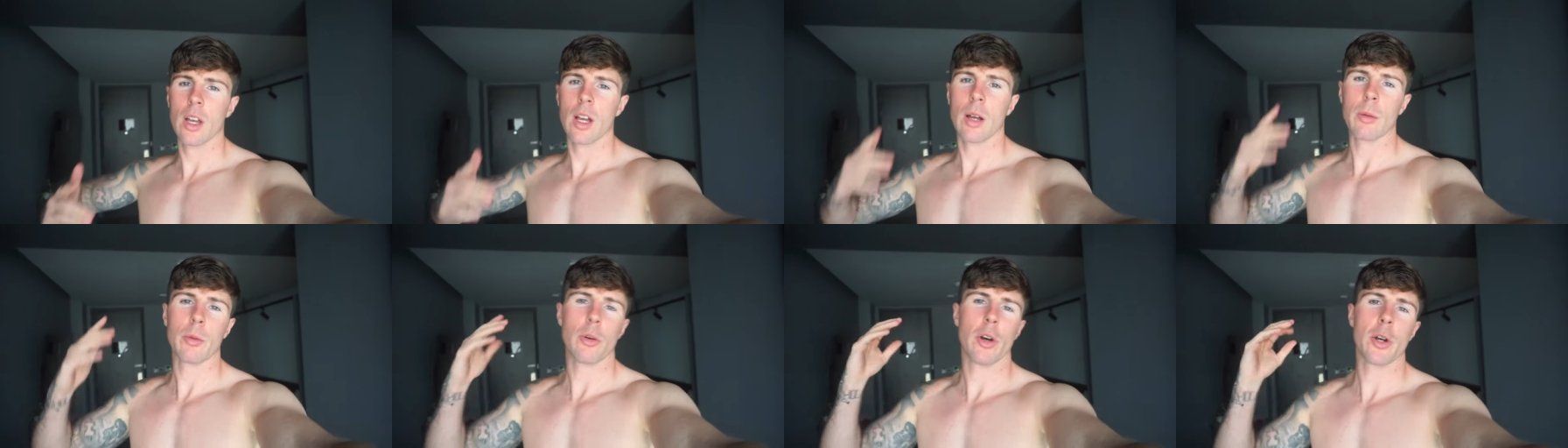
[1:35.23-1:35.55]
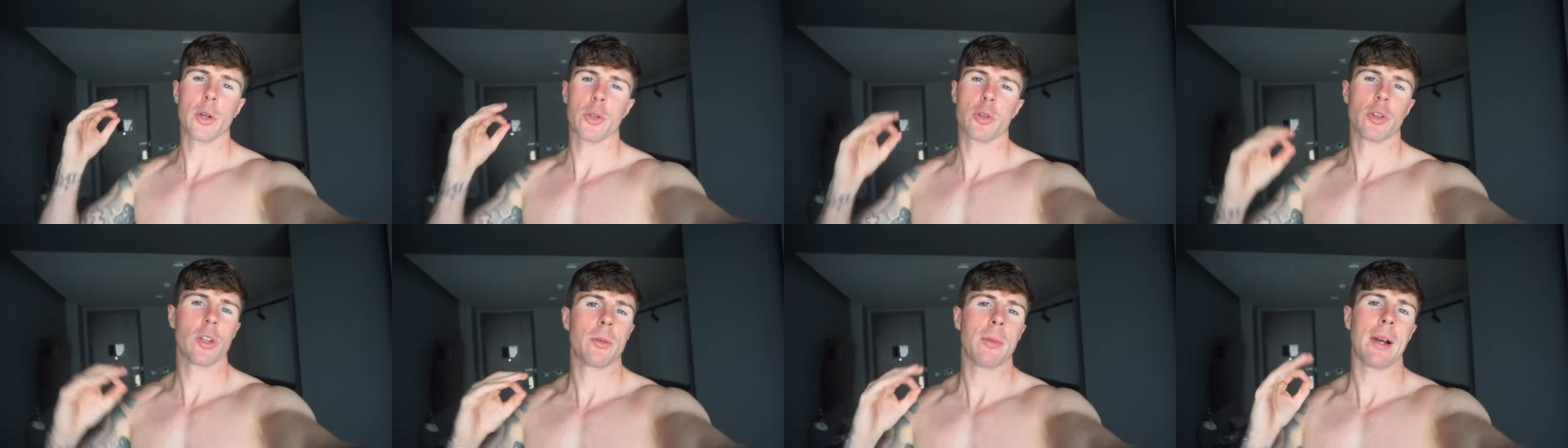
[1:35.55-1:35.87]
I'm
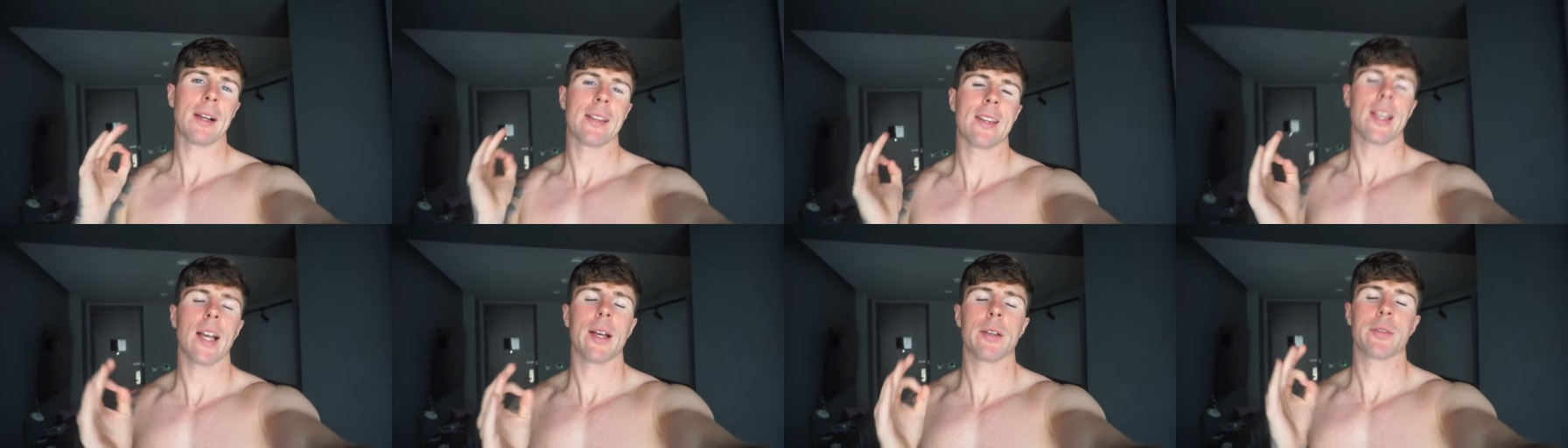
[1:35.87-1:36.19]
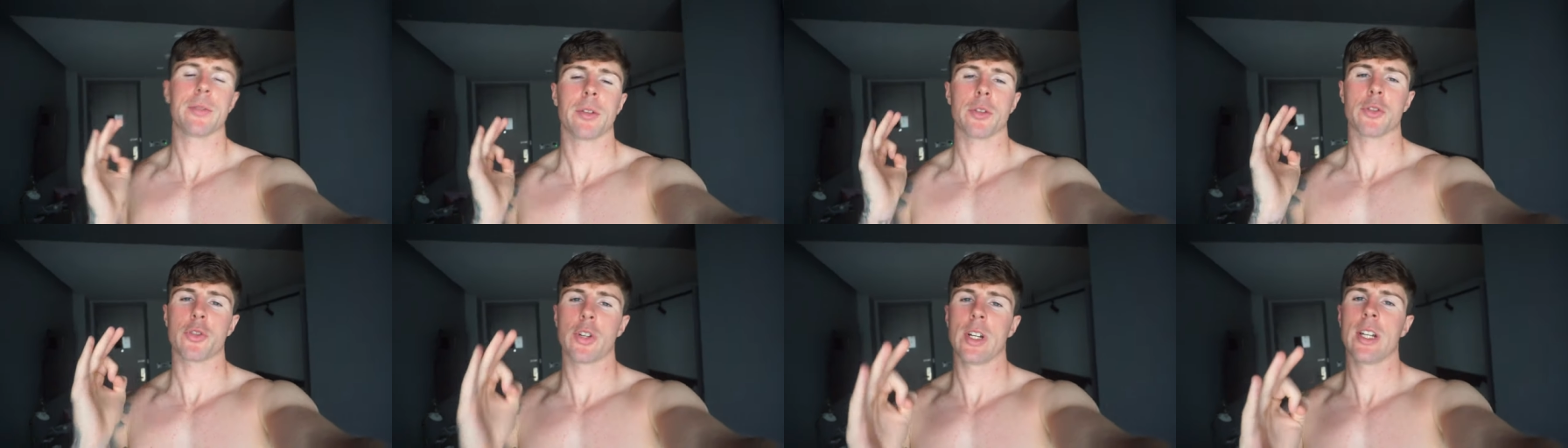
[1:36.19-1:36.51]
going to show you my tips
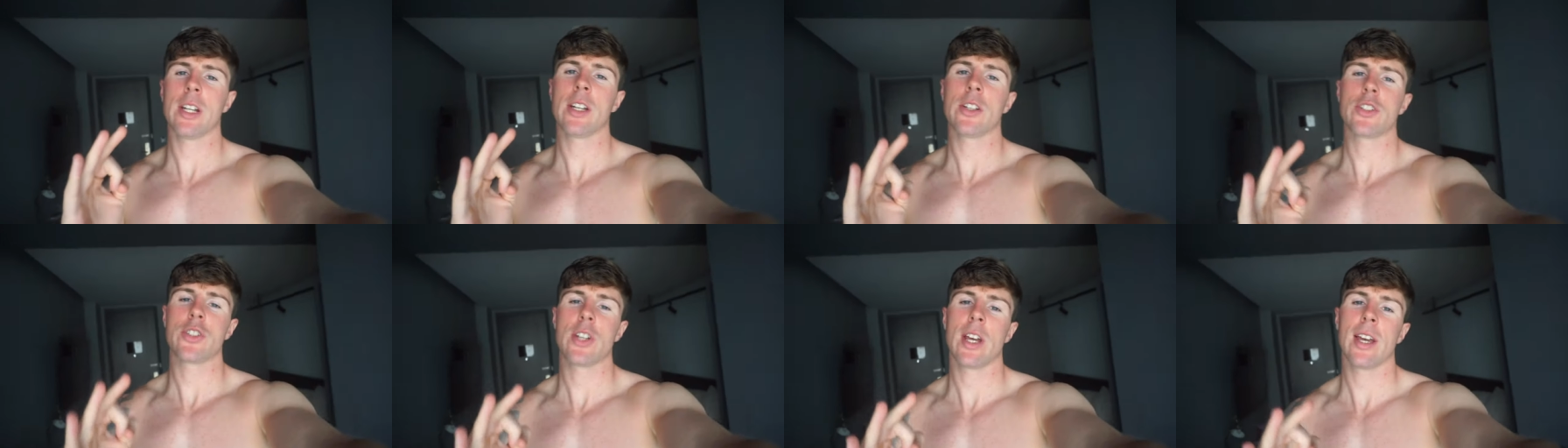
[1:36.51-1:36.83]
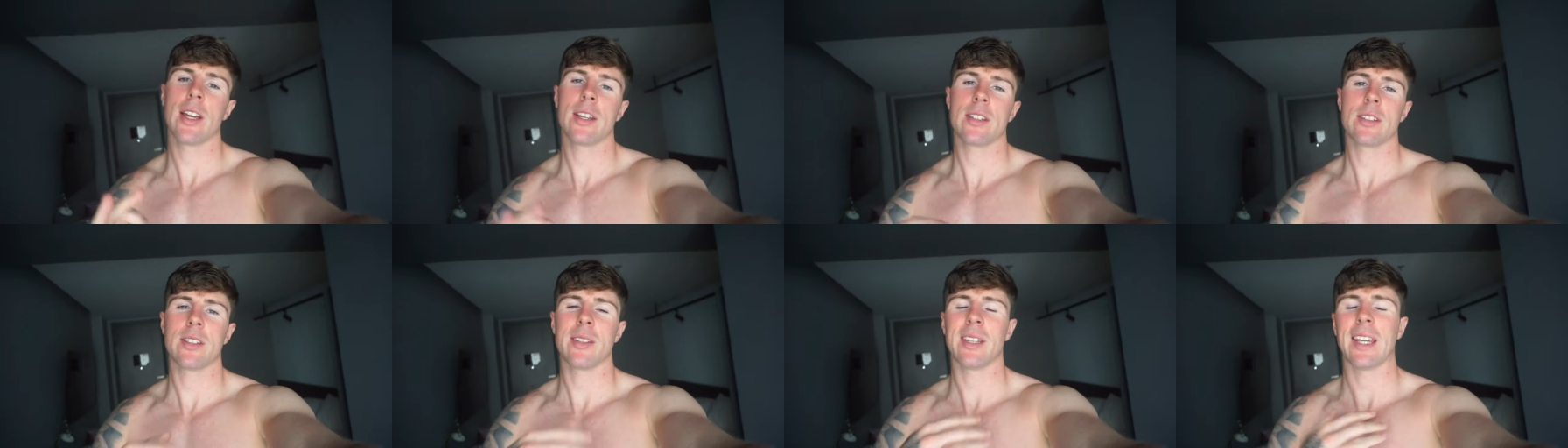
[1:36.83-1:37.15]
for training your
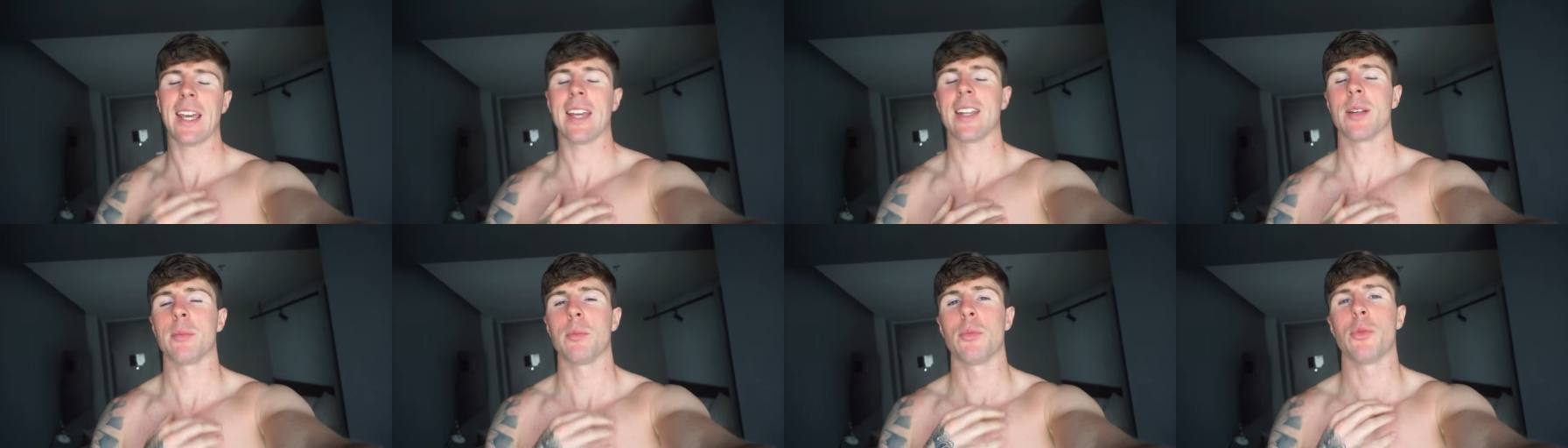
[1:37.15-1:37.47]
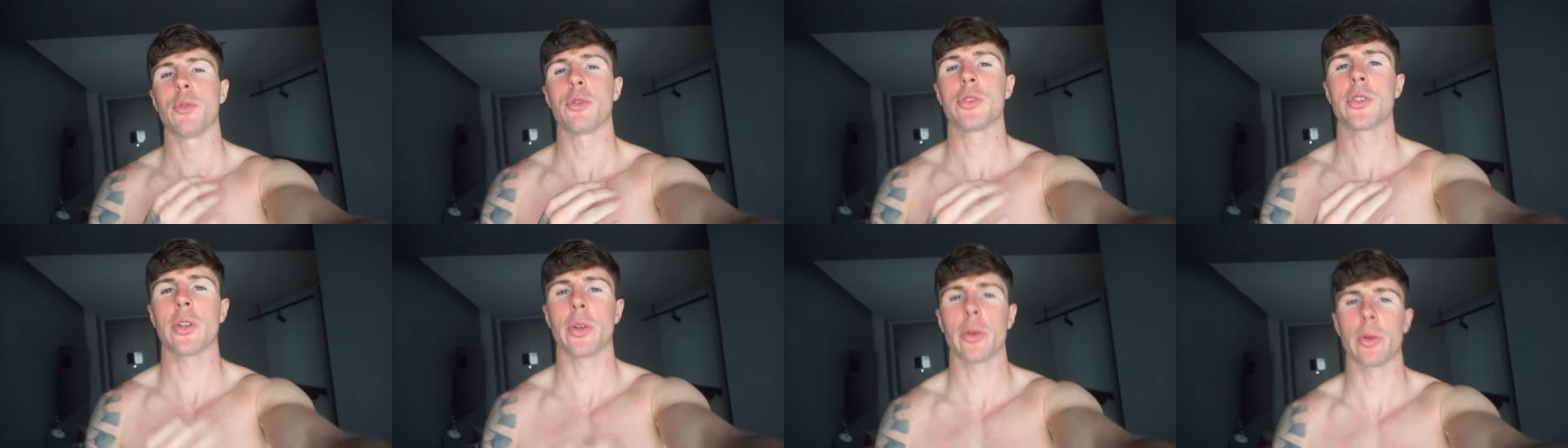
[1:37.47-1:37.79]
chest to get the
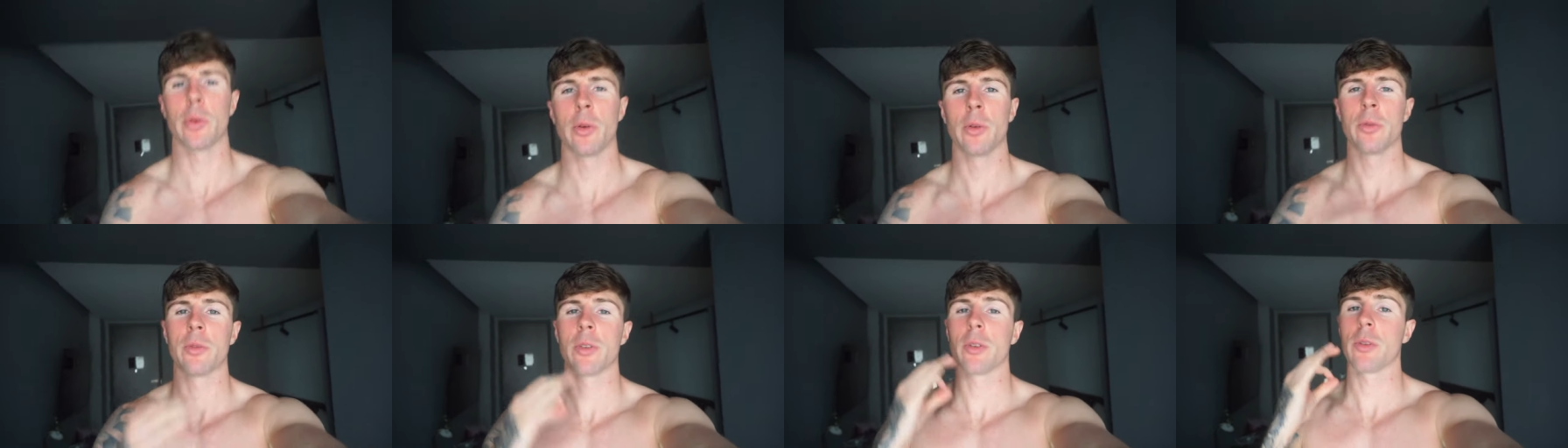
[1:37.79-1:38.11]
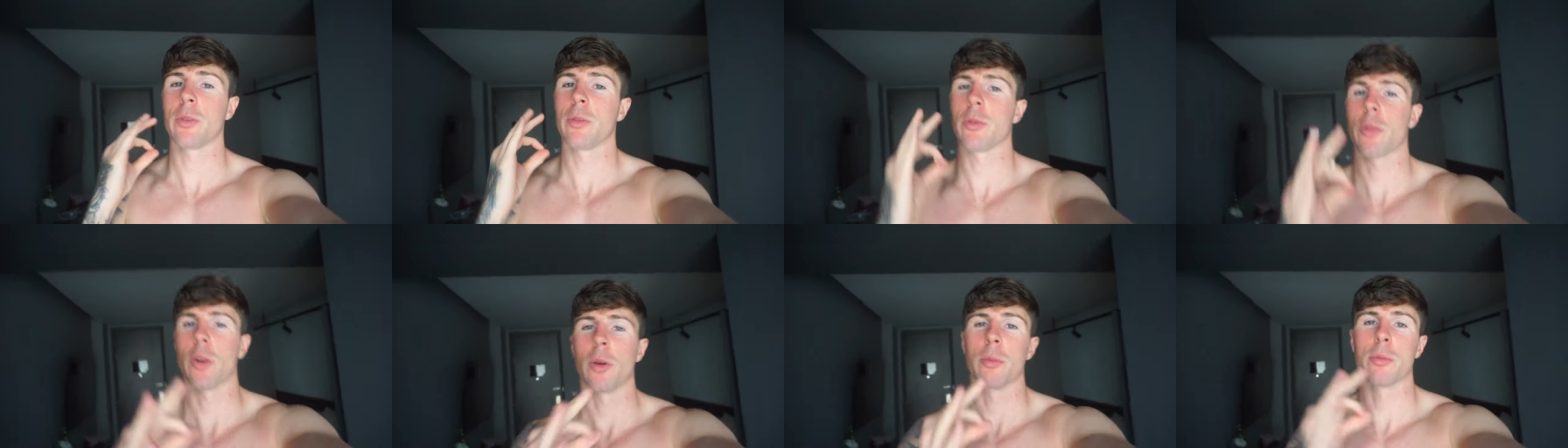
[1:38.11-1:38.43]
most growth
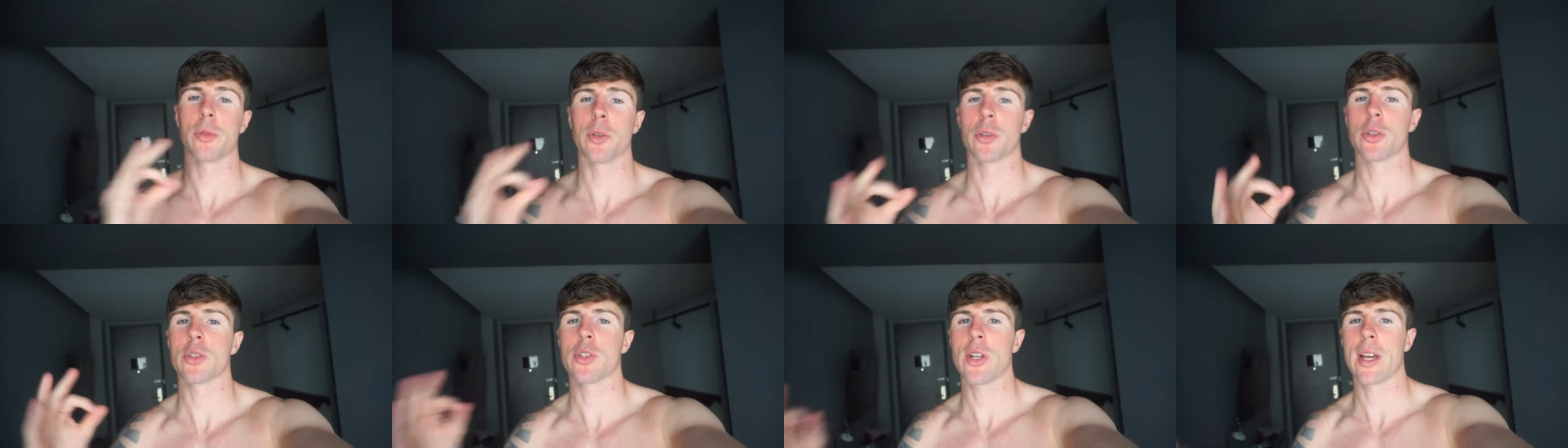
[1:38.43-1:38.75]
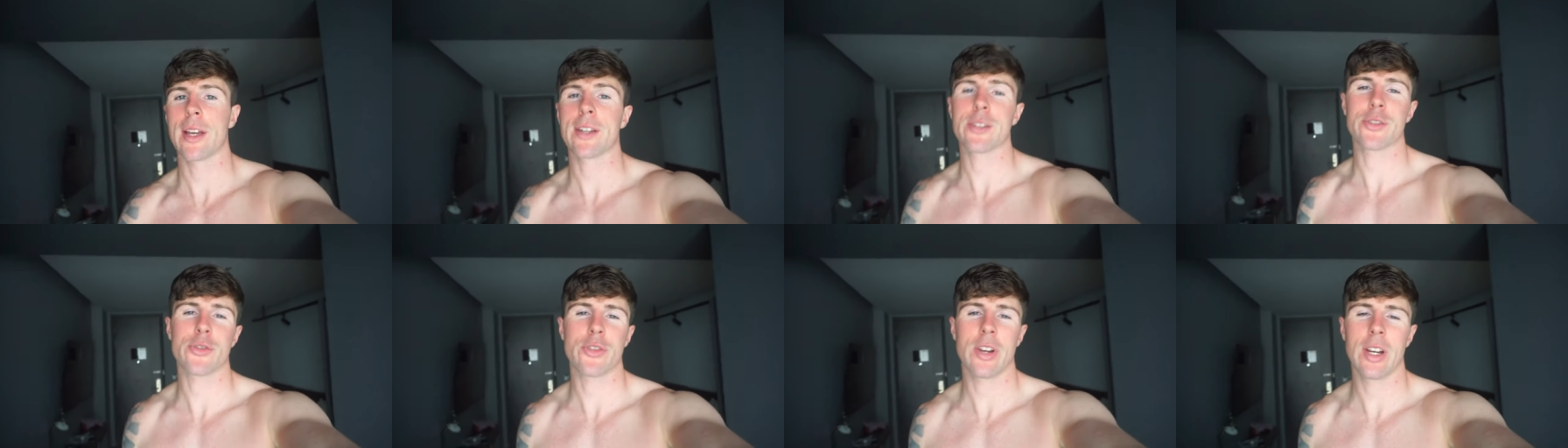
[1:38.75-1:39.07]
from your
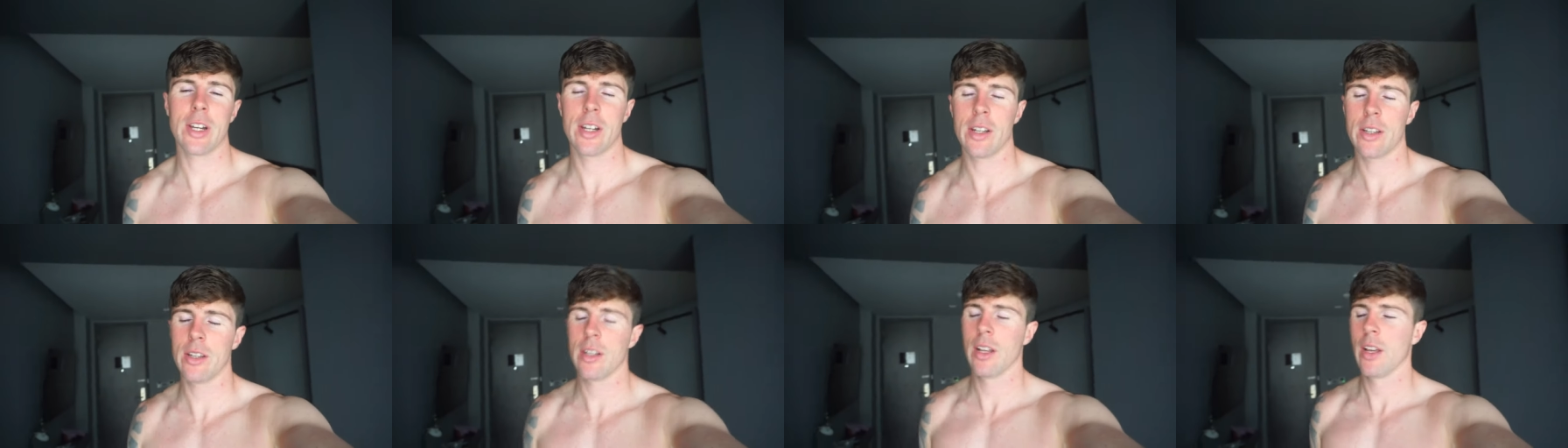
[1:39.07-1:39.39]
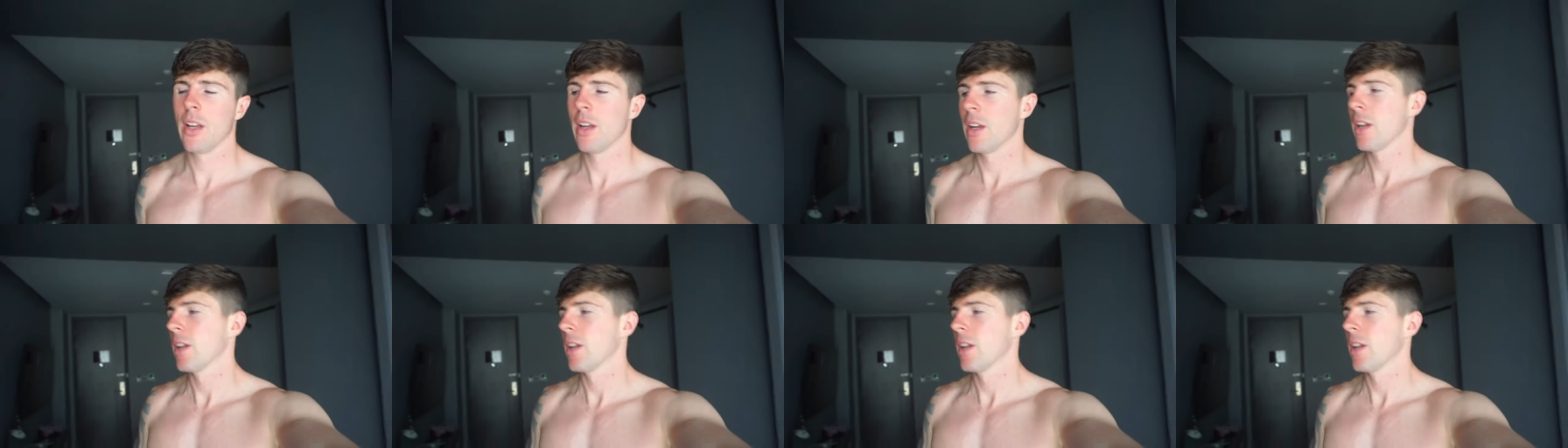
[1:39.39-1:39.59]
chest training,